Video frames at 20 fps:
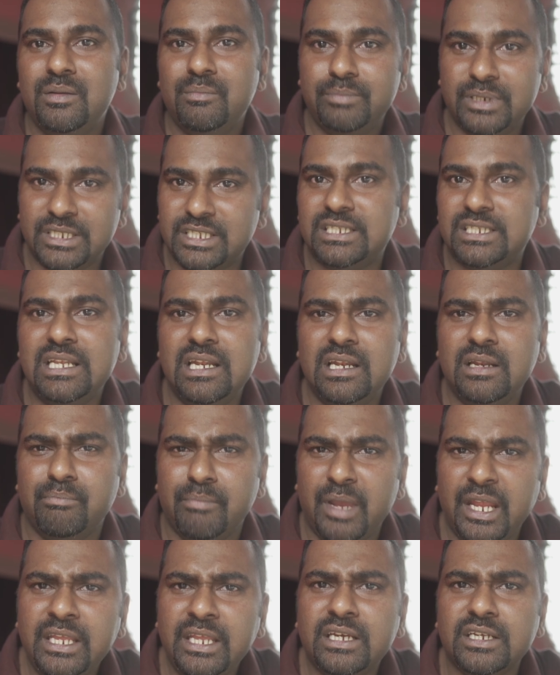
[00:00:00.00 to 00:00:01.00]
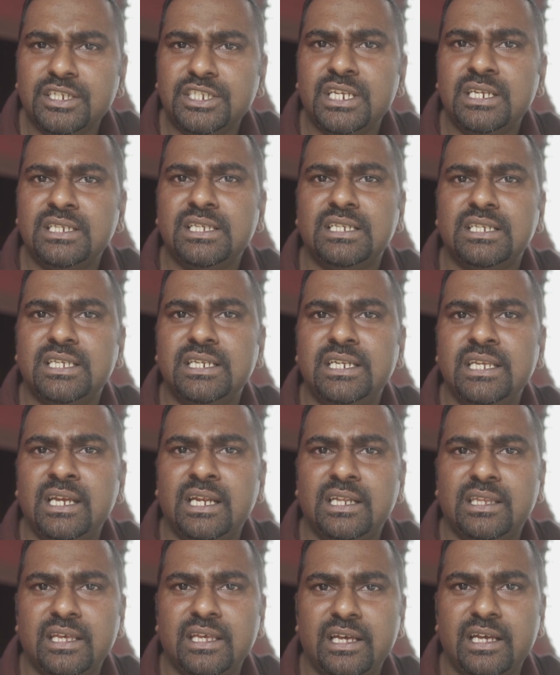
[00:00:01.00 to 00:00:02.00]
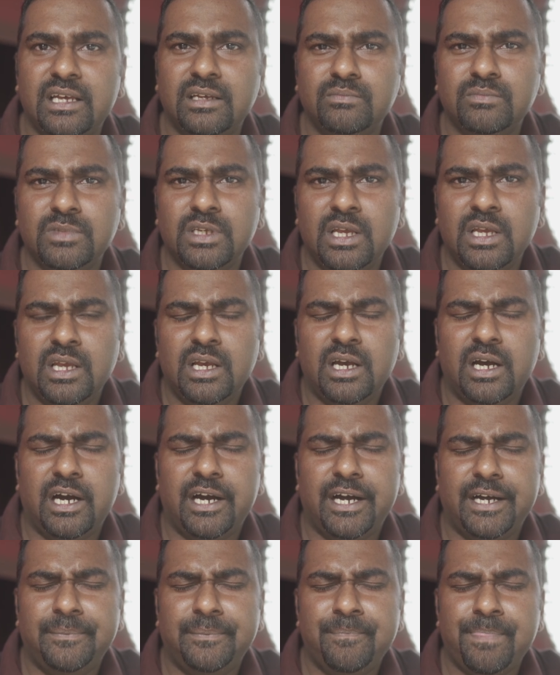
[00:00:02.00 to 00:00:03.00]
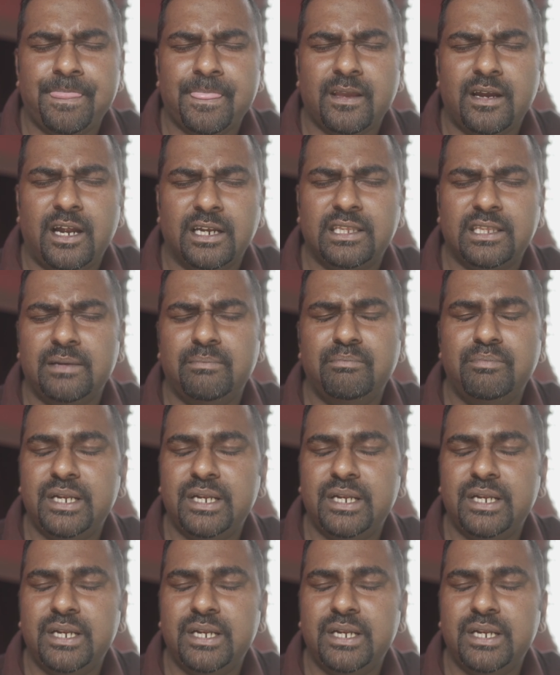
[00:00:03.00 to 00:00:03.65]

but still many christians are sitting at the um, at the